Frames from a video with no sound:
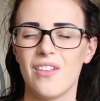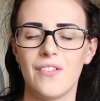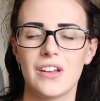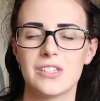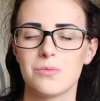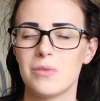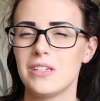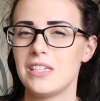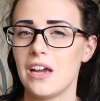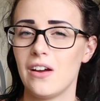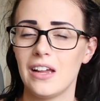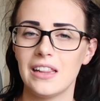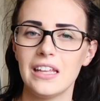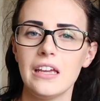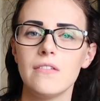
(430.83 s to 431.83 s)
of us when
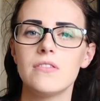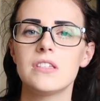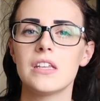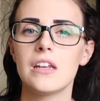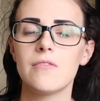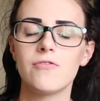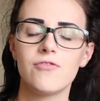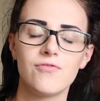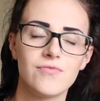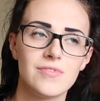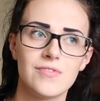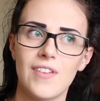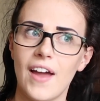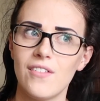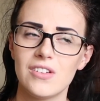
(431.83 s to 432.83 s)
Terry leaves in
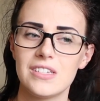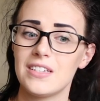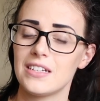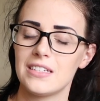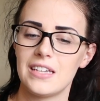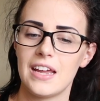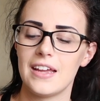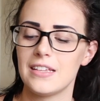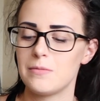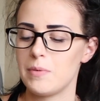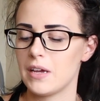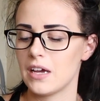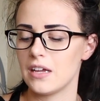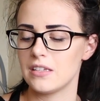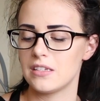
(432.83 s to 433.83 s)
5 or 6 days,
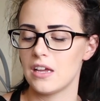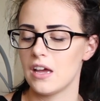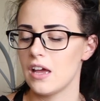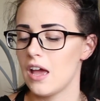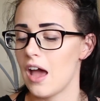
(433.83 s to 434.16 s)
because